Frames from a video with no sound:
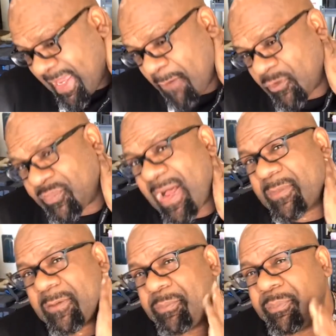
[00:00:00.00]
was
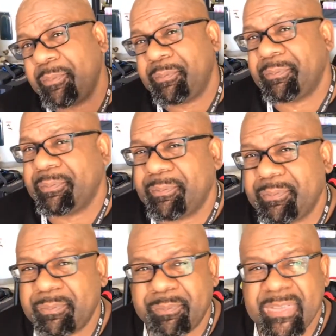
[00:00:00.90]
probably
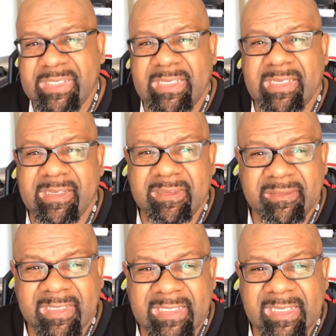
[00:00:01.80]
put
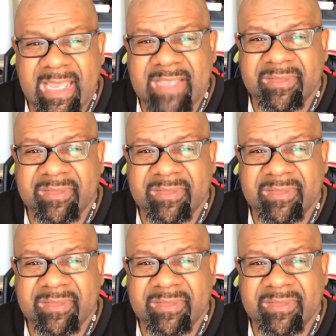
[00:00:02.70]
in the last 2